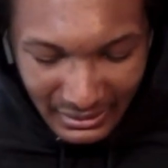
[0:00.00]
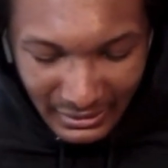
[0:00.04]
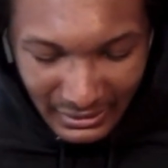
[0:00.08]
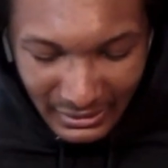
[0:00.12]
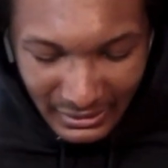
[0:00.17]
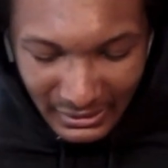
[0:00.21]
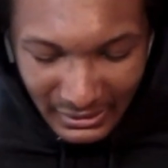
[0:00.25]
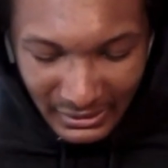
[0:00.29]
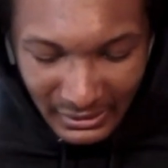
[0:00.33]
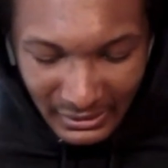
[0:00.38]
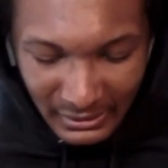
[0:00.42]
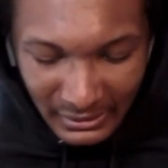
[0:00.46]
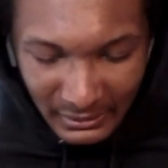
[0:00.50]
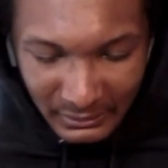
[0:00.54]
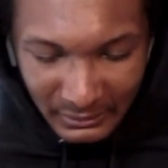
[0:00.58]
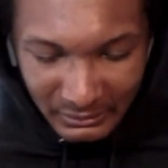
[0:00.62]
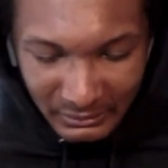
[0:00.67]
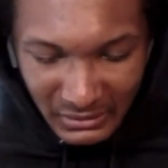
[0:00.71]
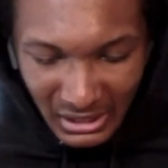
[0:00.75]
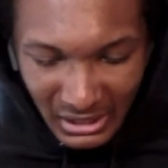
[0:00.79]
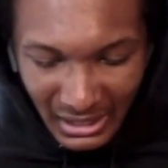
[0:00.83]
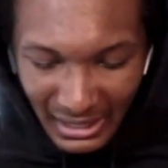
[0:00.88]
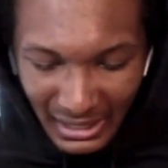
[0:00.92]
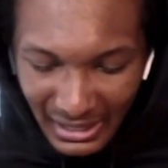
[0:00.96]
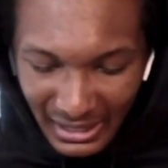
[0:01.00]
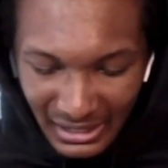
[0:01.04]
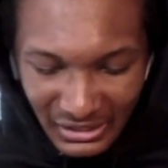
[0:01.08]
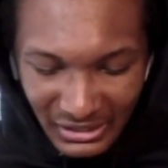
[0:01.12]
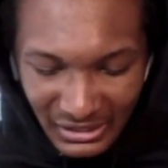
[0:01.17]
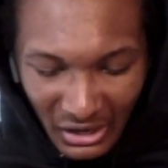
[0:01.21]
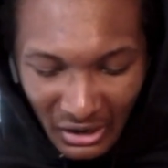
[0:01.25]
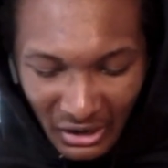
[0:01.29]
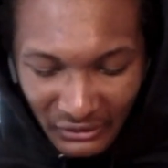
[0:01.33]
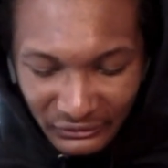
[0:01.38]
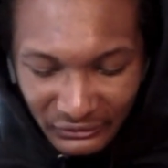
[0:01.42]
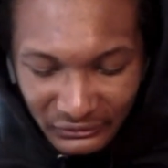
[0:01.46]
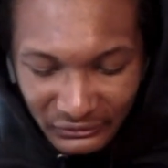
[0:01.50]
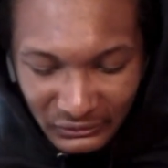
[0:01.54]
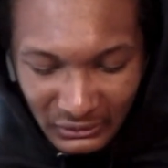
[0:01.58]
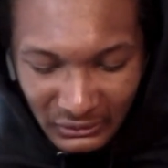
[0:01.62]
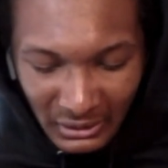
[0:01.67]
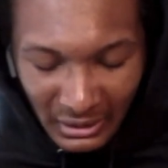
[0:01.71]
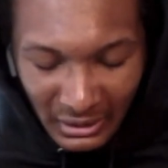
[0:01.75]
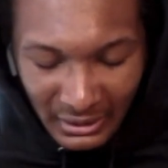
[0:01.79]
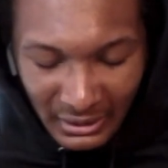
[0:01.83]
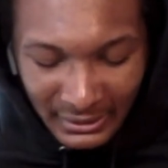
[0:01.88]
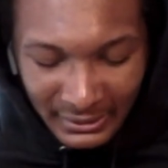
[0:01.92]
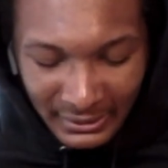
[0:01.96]
To end off
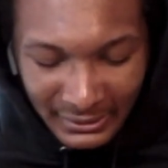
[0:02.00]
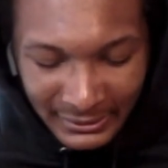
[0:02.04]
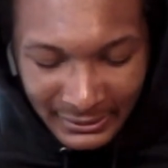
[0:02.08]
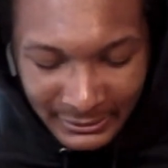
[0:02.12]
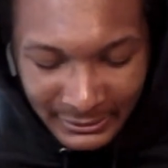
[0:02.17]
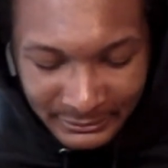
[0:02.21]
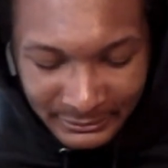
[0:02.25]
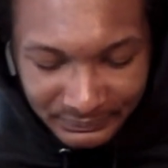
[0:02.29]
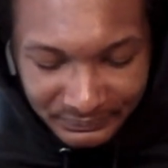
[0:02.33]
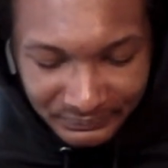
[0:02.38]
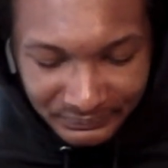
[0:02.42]
the...